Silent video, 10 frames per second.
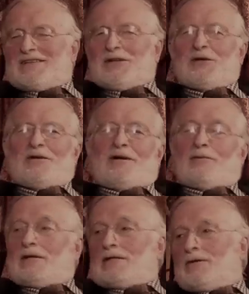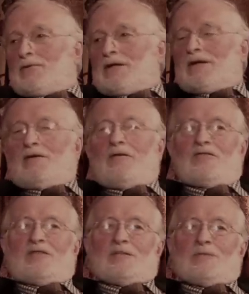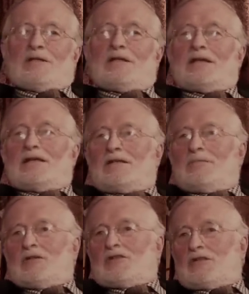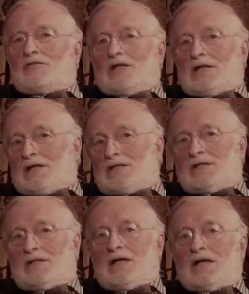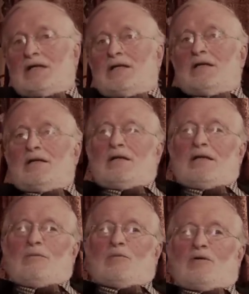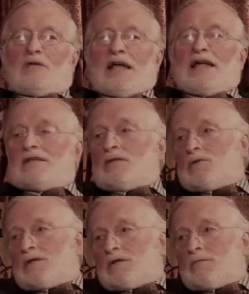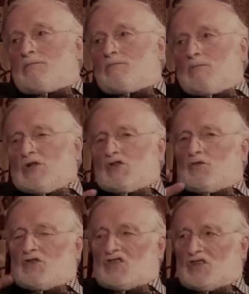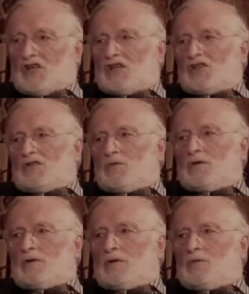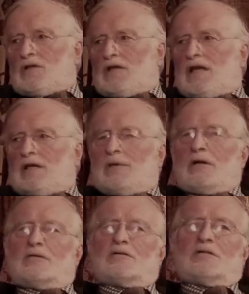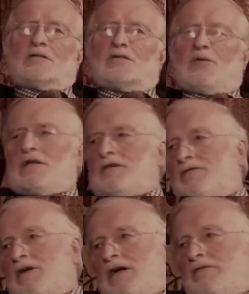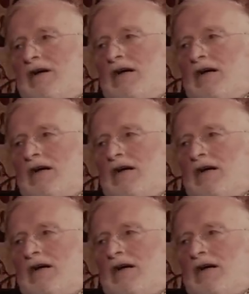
So I went out with that confidence. But then that didn't materialise, and I landed with a missionary station with had about 25